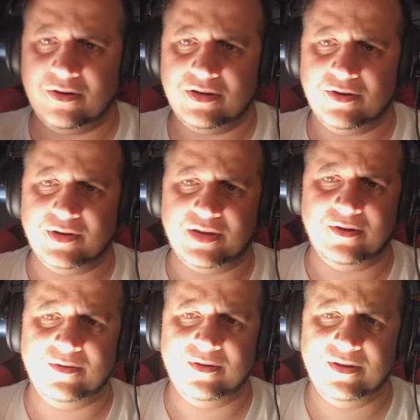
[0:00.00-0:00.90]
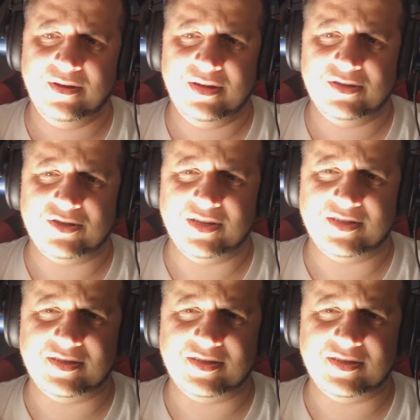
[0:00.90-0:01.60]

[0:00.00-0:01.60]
Oh, here we go. So this